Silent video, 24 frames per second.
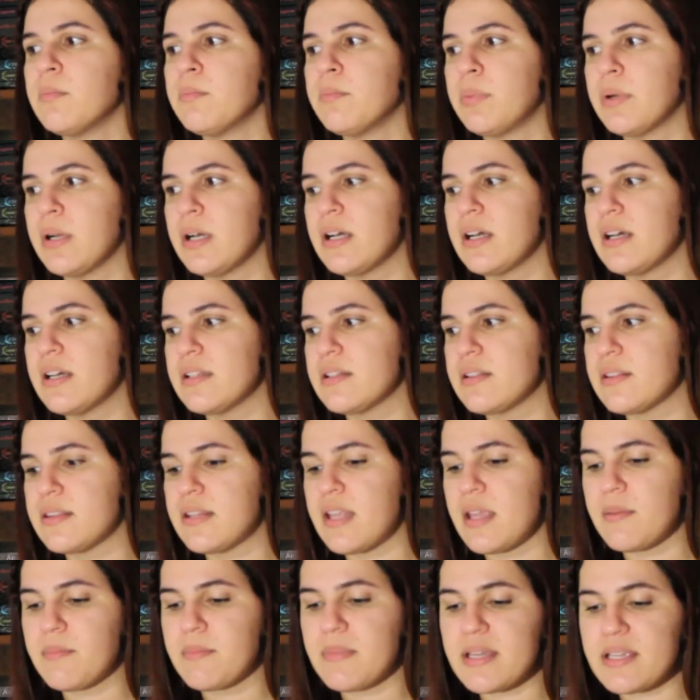but
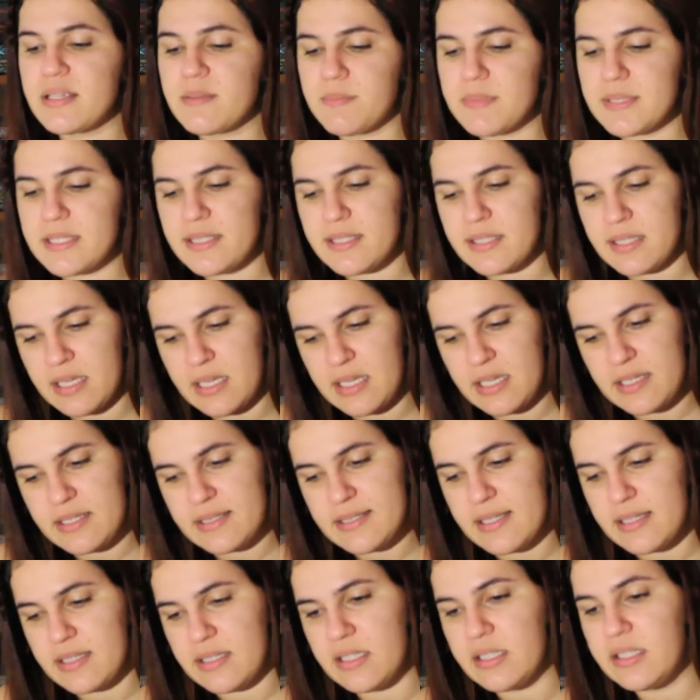they make mistakes and